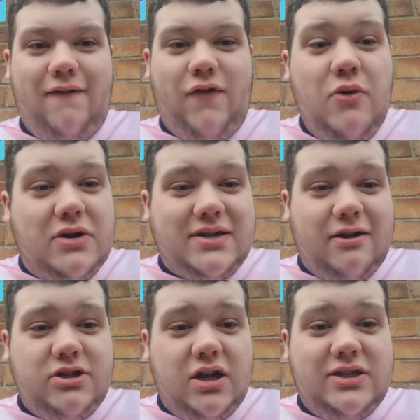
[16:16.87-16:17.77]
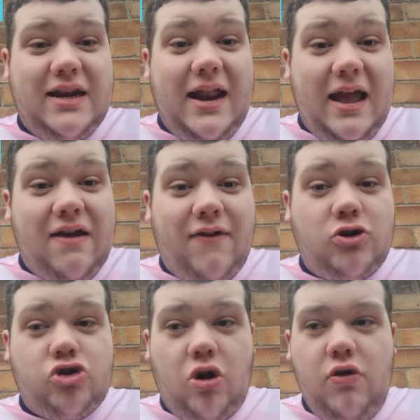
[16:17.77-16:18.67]
Focus now turns to the
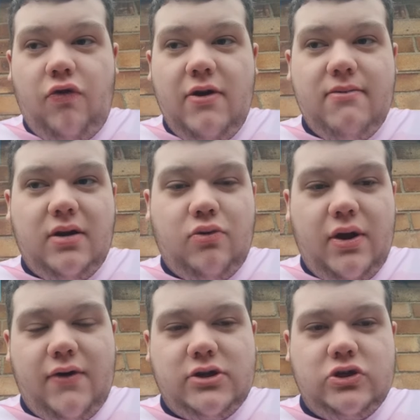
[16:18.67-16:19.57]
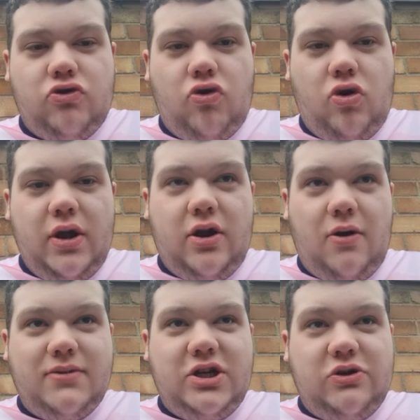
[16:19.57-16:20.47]
EFL Trophy midweek versus Crawley, a
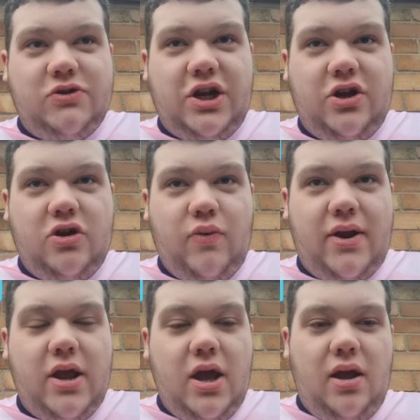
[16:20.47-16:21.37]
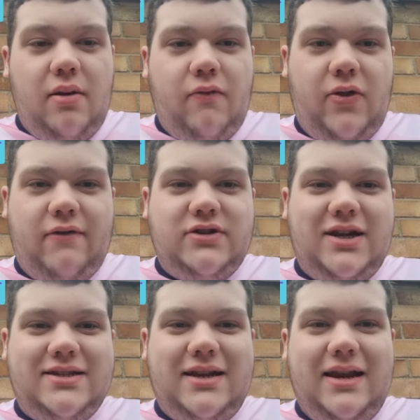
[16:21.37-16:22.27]
competition which they could win before they
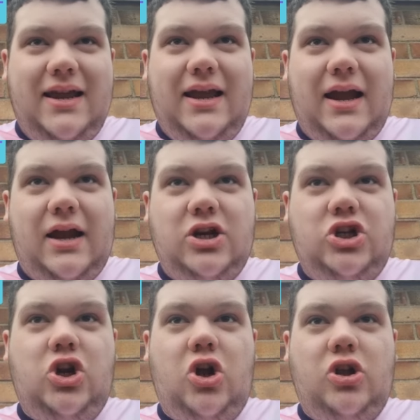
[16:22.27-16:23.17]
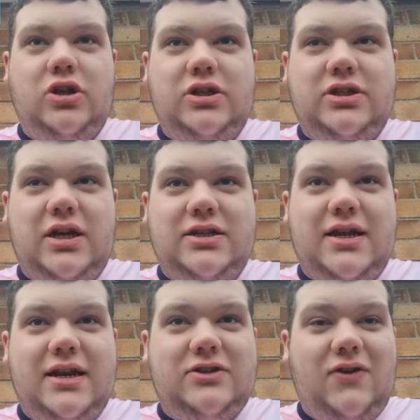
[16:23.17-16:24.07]
return to league action on
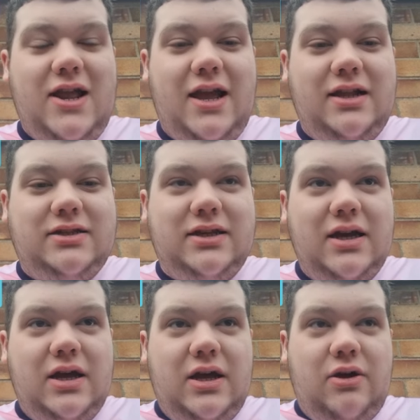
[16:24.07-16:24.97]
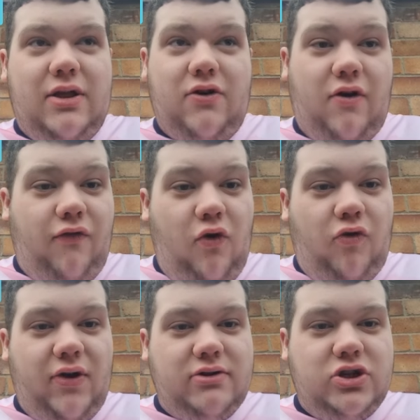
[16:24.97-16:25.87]
Saturday. As for Leeds, they've got a
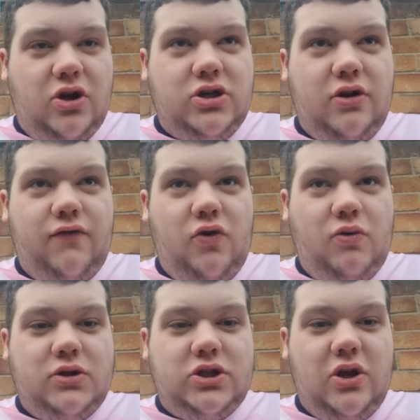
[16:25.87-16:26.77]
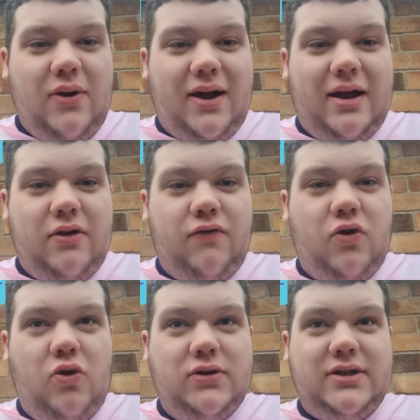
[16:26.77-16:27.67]
fourth round tie to look forward to, and of
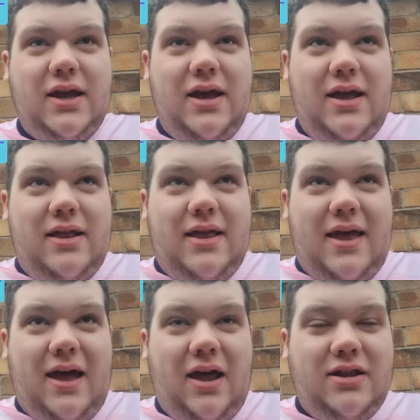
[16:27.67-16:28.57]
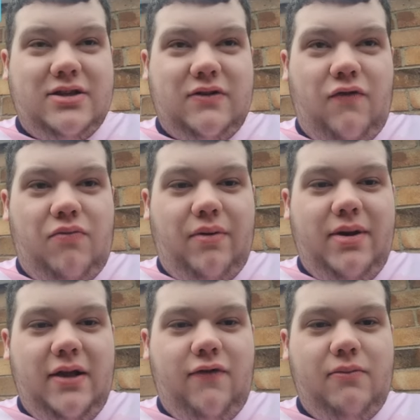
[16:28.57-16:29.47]
course, their hunt for
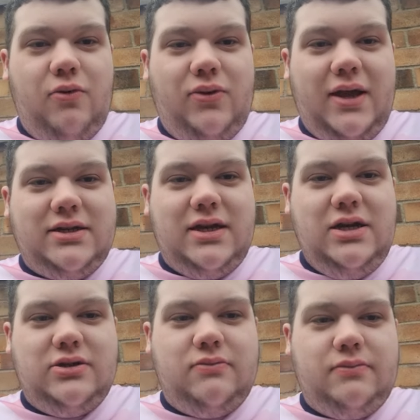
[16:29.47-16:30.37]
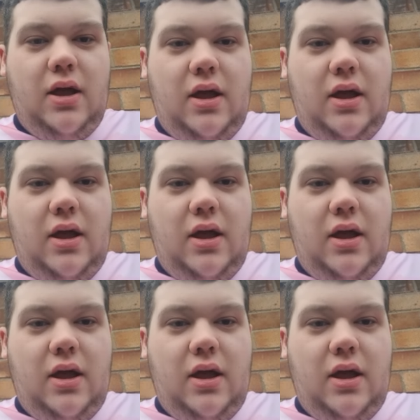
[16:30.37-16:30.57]
Premier League football next season.